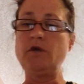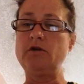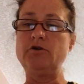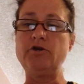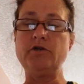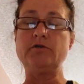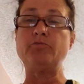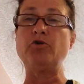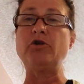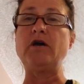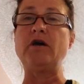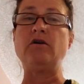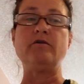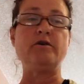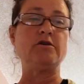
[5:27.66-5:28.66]
Just put
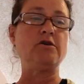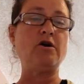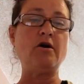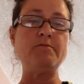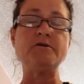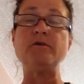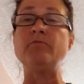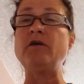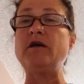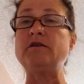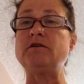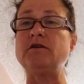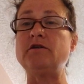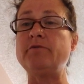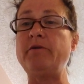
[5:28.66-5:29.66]
that on the top, some
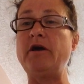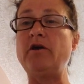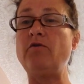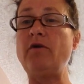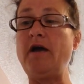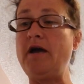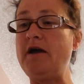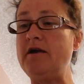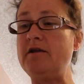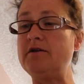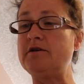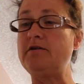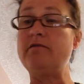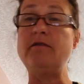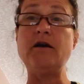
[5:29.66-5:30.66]
lettuce and tomato, and
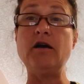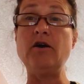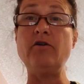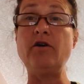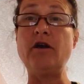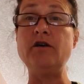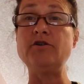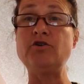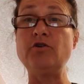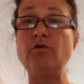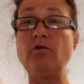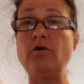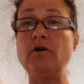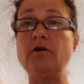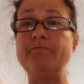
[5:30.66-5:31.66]
there is
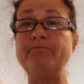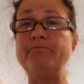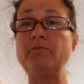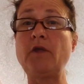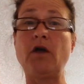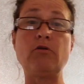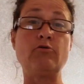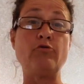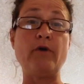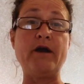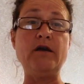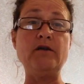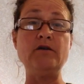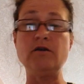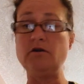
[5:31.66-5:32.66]
your
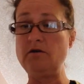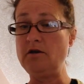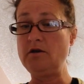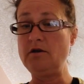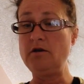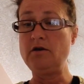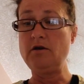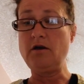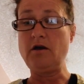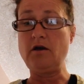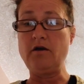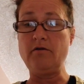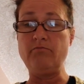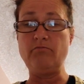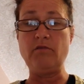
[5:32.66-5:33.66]
great
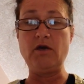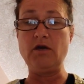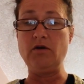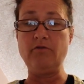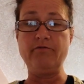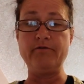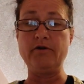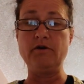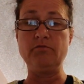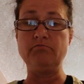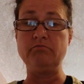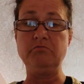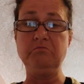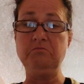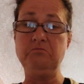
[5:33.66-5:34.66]
meal for
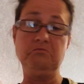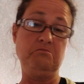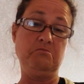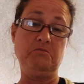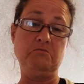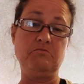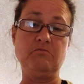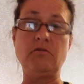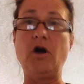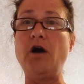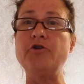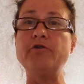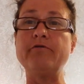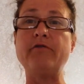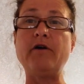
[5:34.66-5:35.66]

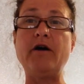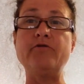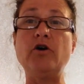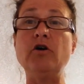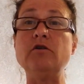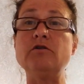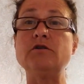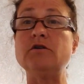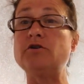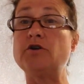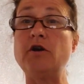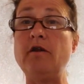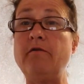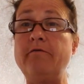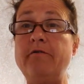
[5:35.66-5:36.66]
under $5. It's
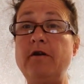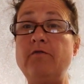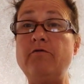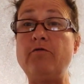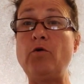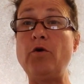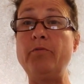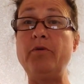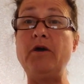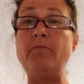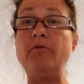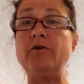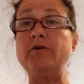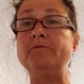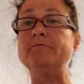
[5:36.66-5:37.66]
going to feed 4
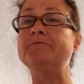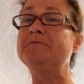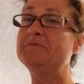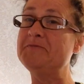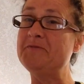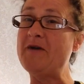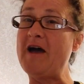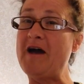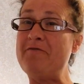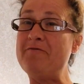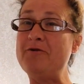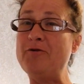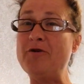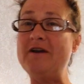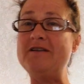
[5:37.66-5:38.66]
people. Have a
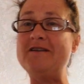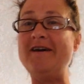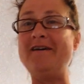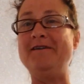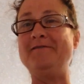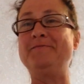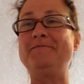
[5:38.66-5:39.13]
great day.